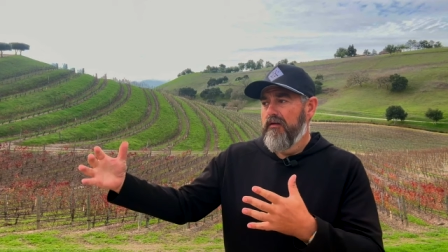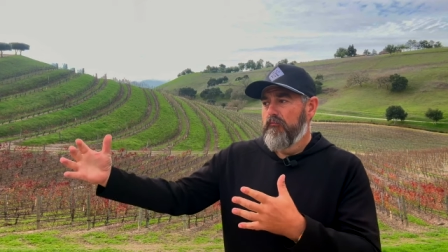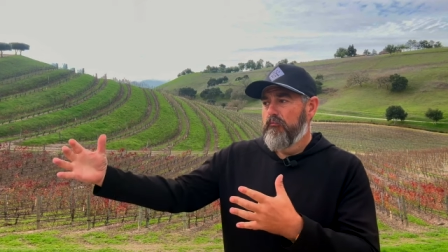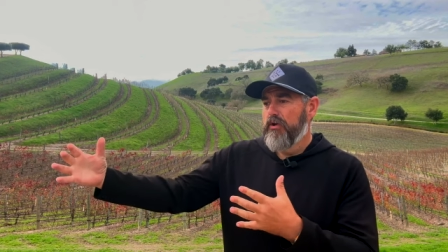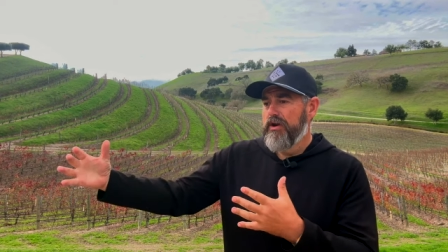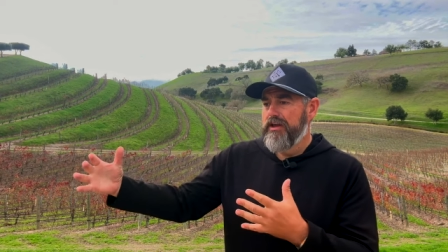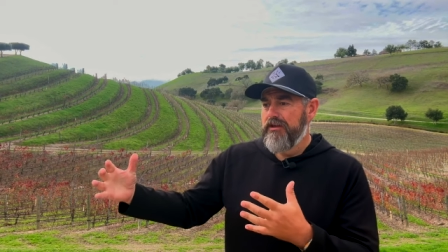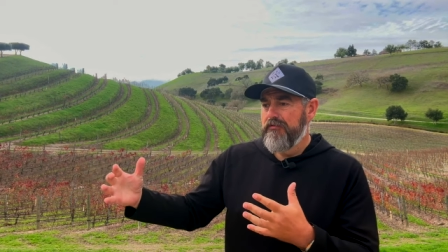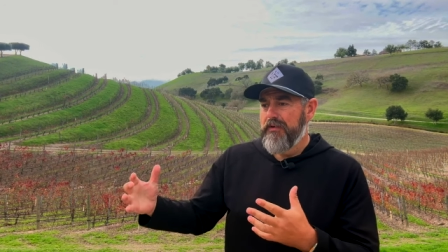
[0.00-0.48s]

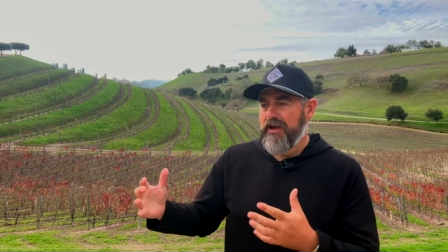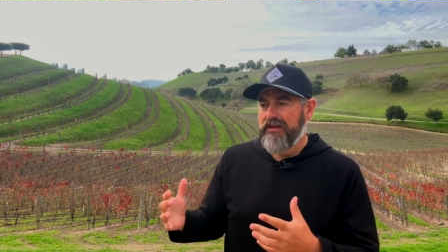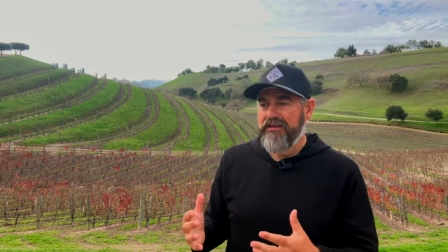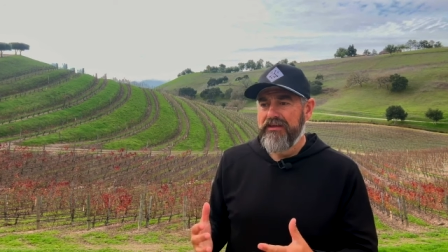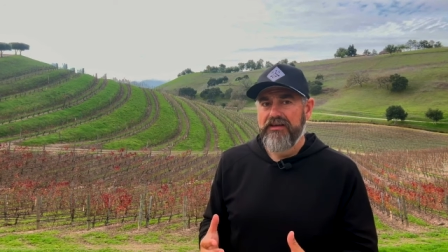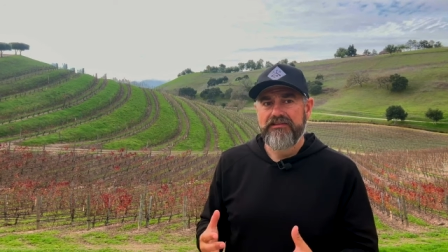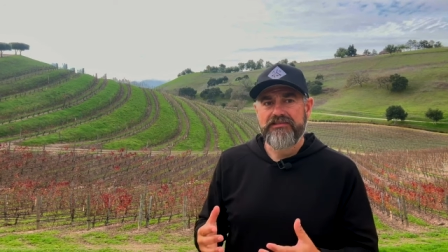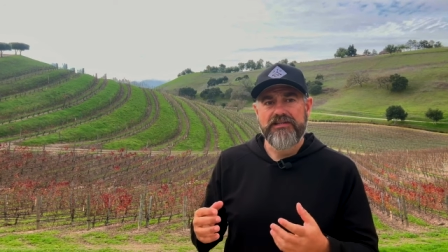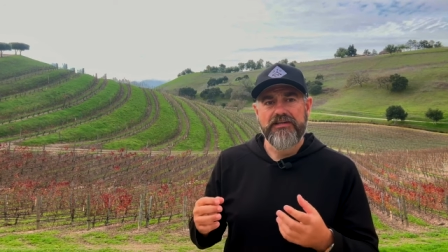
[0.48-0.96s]
bringing my
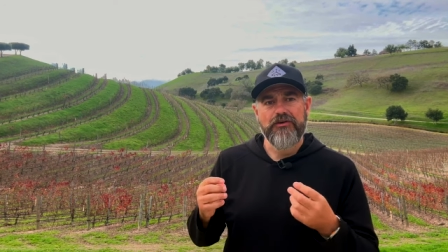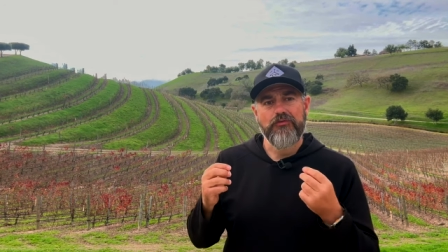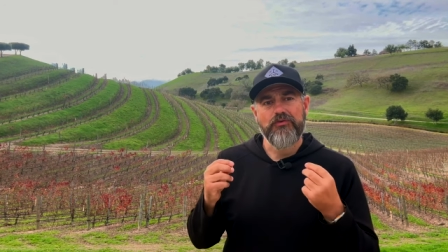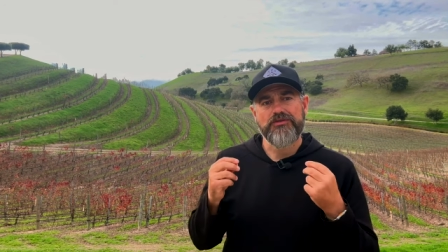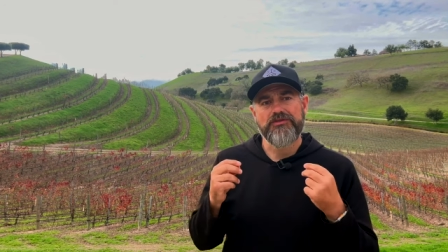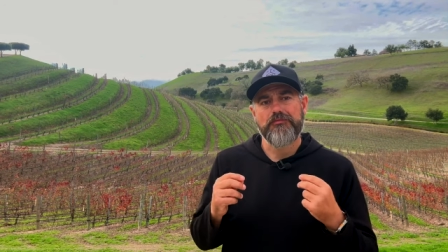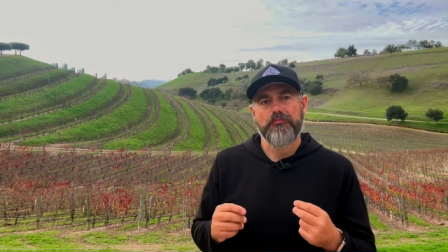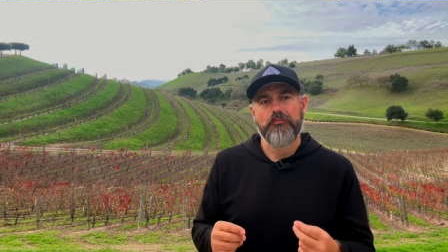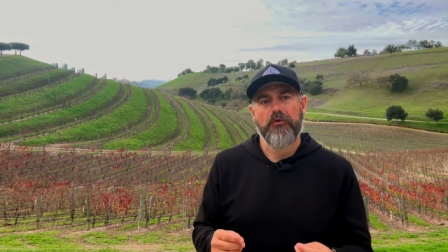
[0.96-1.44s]
kids here
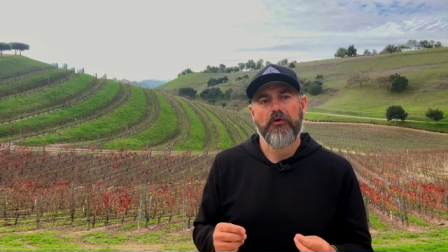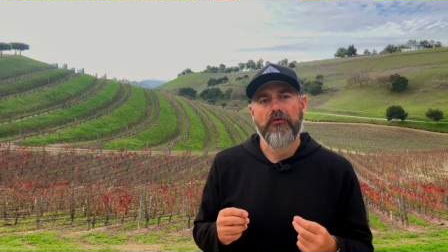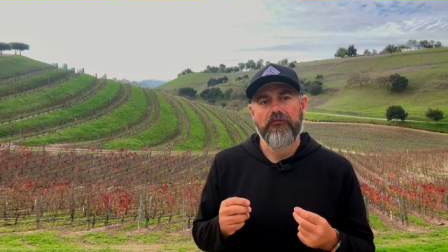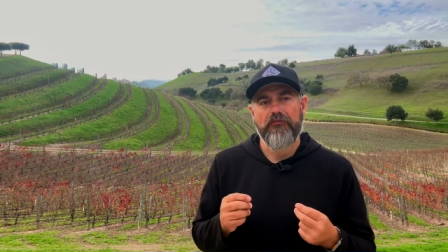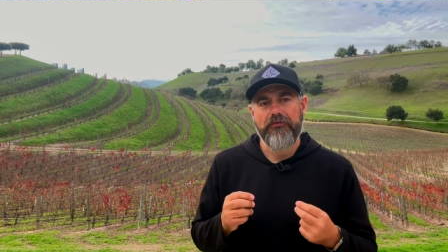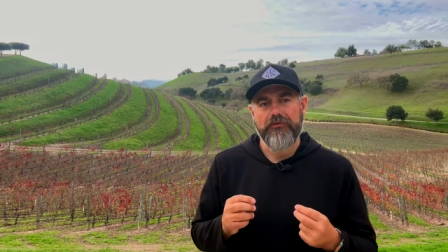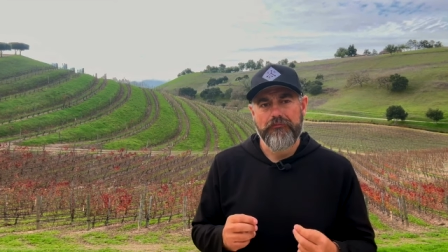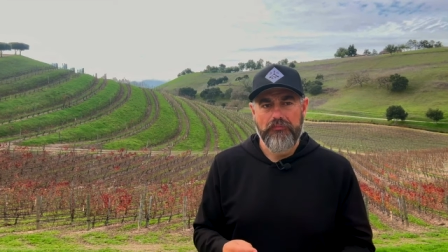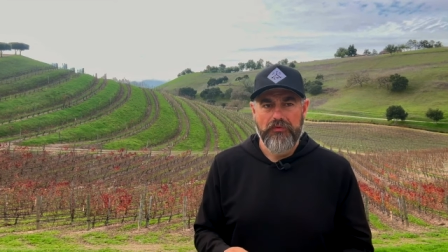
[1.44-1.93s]
was the
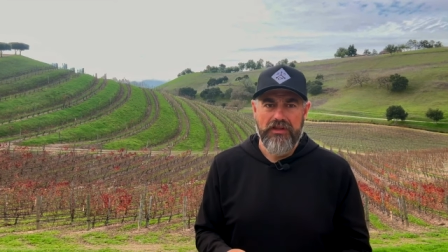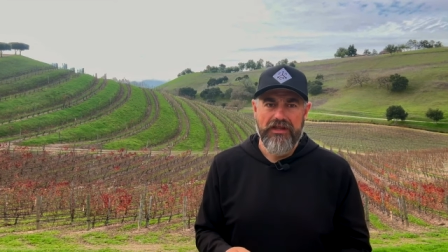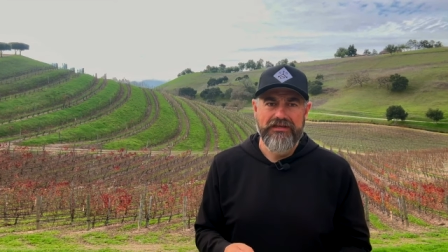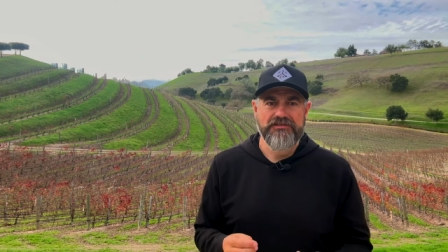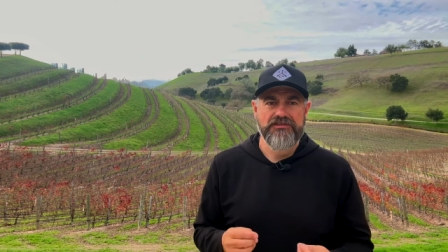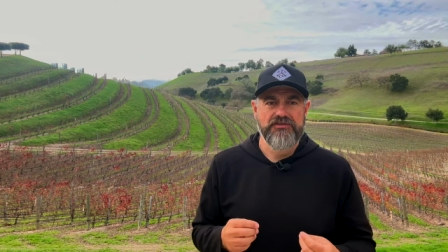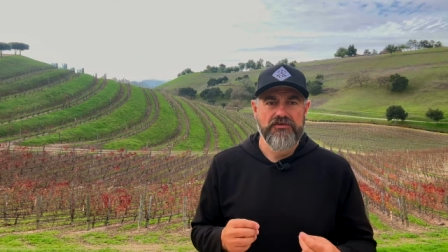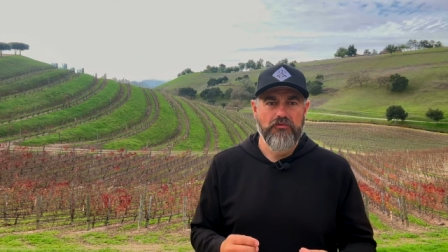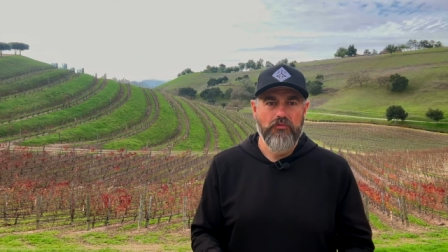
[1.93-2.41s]
perfect
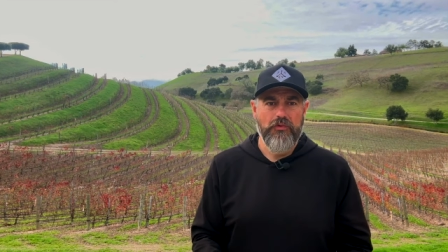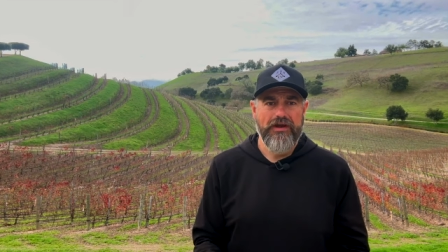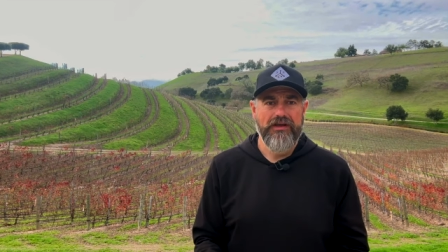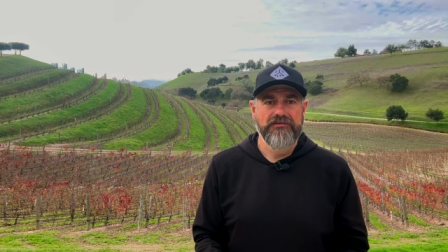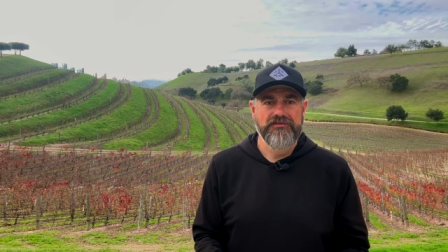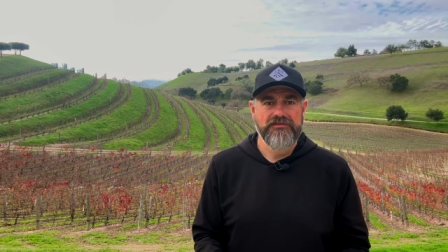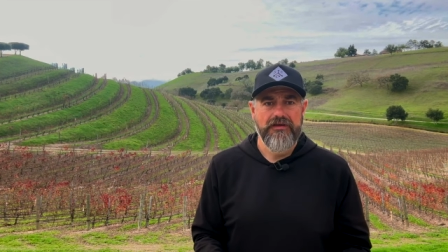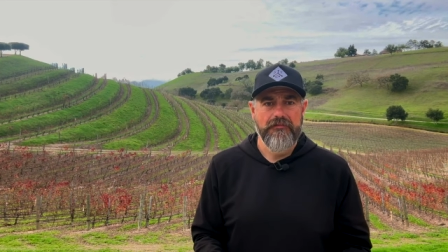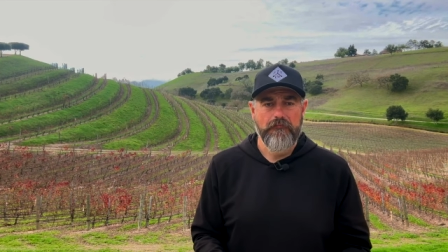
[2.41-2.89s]
place to
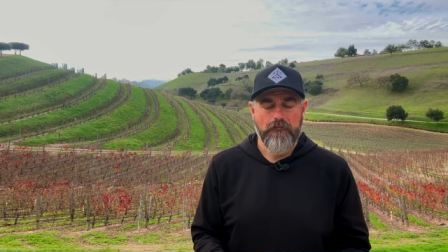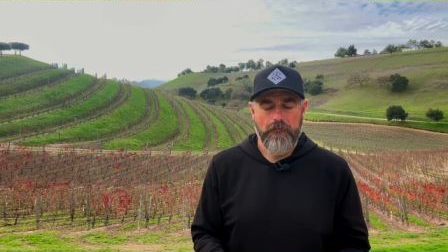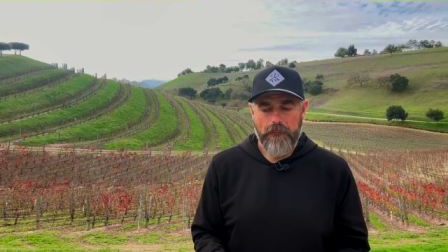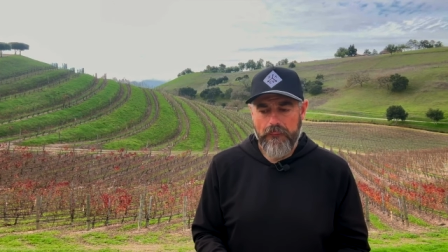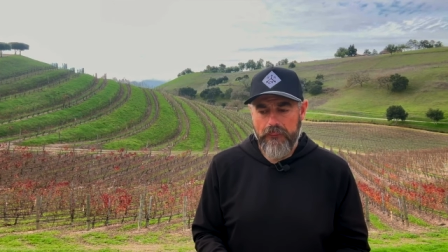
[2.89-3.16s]
raise them.